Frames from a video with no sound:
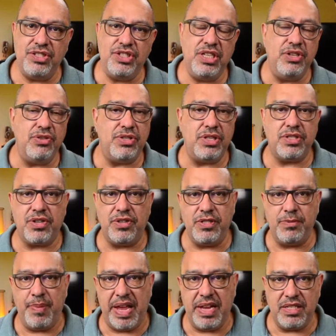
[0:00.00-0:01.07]
and she uses her
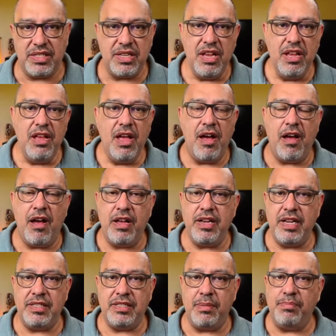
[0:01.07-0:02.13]
space
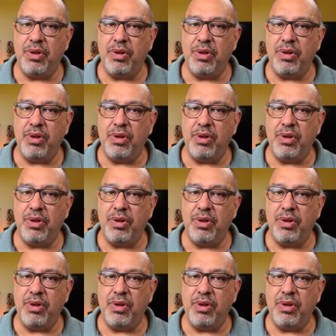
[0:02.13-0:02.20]
It's